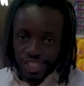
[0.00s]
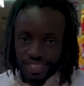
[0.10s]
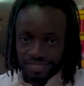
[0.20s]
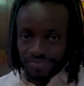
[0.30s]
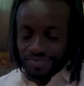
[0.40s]

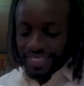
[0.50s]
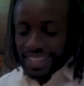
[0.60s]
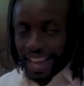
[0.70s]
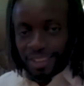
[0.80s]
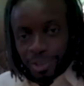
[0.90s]
chin.
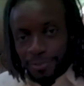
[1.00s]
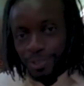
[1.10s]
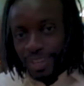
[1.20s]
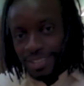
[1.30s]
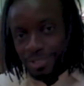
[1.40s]
I don't know if
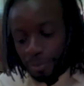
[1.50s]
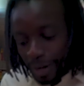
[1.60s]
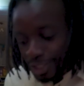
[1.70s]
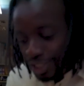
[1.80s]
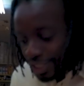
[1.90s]
you guys know
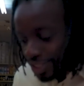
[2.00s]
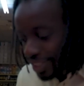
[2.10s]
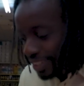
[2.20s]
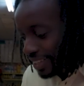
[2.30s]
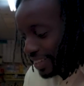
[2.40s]
about chin
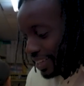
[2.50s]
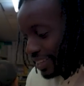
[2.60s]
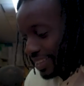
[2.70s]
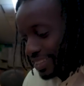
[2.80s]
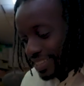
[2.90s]
chin.
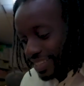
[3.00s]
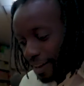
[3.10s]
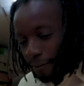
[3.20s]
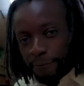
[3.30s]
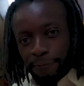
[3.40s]
This is
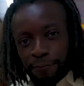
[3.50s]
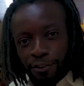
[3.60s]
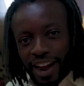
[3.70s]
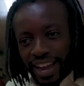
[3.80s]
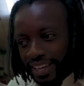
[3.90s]
like
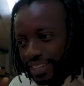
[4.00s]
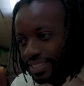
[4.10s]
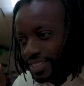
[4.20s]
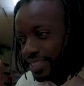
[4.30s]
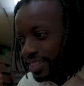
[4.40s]

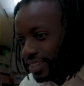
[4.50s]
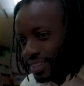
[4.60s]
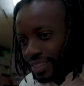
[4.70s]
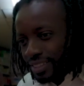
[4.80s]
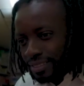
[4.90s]
fried
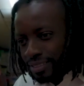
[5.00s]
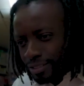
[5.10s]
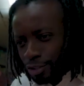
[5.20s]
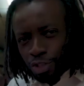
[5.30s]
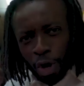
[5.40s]

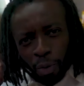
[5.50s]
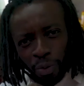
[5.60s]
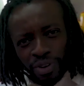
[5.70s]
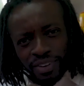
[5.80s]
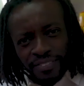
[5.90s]
dough.